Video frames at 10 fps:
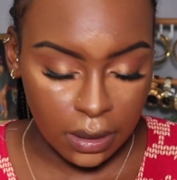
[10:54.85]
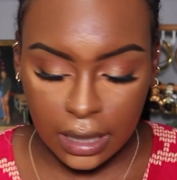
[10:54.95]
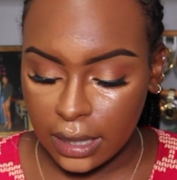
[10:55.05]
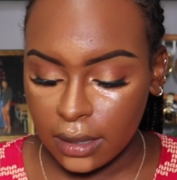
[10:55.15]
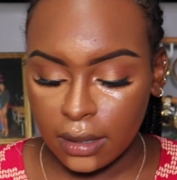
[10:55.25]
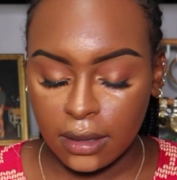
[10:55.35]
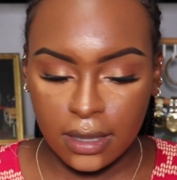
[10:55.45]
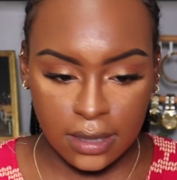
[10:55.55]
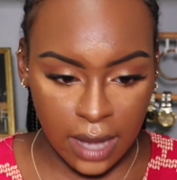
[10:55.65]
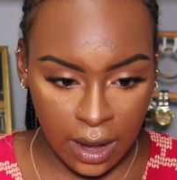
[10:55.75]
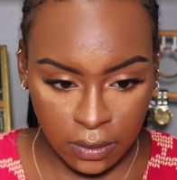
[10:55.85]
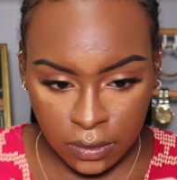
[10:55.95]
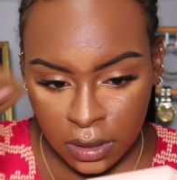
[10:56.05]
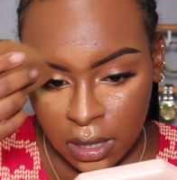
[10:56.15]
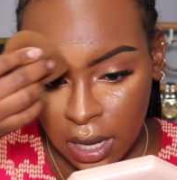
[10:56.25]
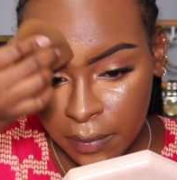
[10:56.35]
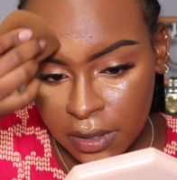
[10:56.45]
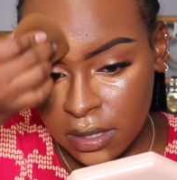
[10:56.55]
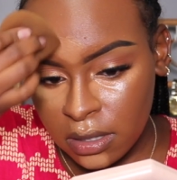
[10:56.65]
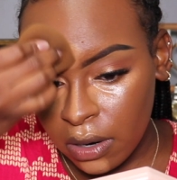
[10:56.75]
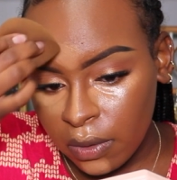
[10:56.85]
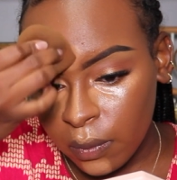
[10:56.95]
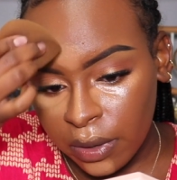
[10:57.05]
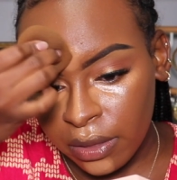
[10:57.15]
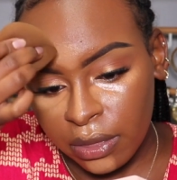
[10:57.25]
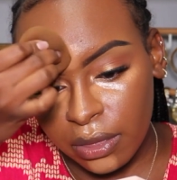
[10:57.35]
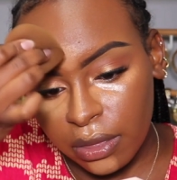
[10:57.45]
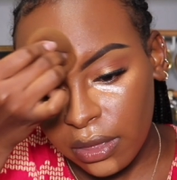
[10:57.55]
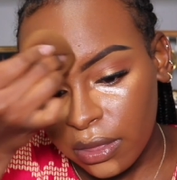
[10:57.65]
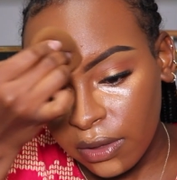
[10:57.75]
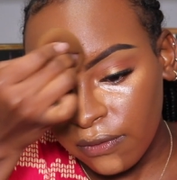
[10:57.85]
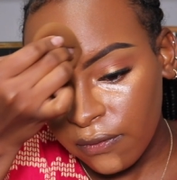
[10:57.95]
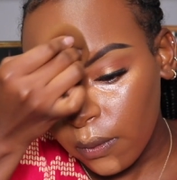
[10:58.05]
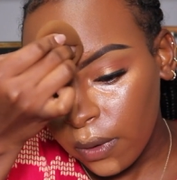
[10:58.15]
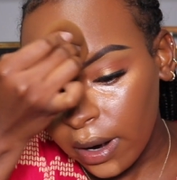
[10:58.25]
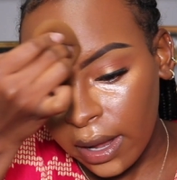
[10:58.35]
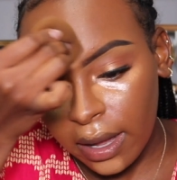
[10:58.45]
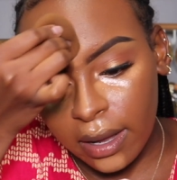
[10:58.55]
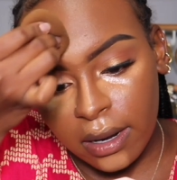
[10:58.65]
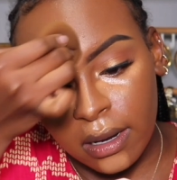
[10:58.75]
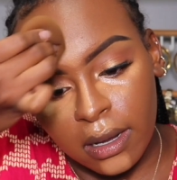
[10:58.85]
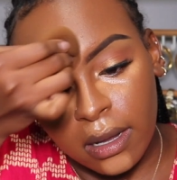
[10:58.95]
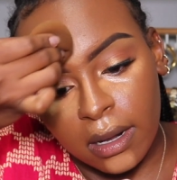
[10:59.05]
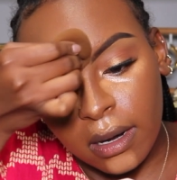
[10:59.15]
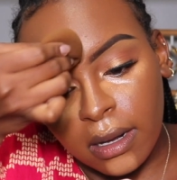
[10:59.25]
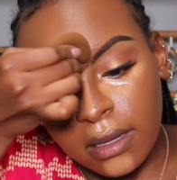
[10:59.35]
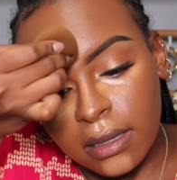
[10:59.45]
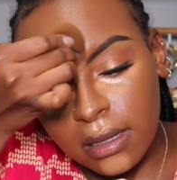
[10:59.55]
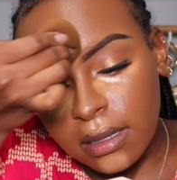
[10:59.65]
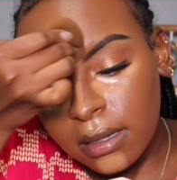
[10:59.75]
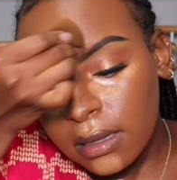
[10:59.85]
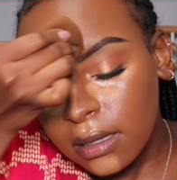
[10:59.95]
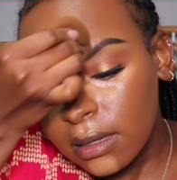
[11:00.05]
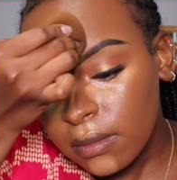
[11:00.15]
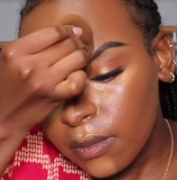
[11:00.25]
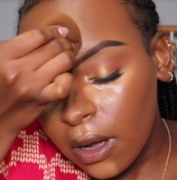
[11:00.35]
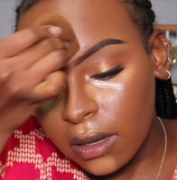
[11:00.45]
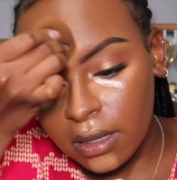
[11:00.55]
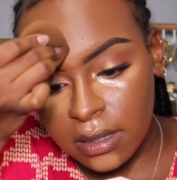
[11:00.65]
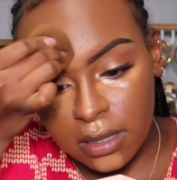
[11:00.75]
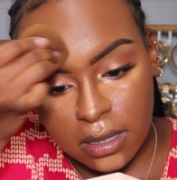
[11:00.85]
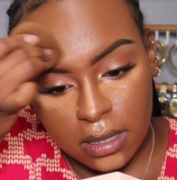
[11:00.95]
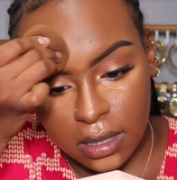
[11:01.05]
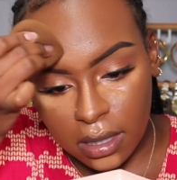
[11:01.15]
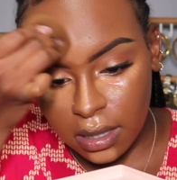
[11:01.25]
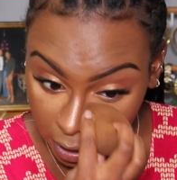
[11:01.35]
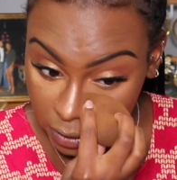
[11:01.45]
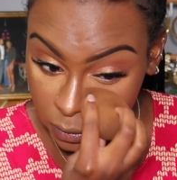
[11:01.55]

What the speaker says: blend this out. I'm going to start with the forehead since it's the smallest. I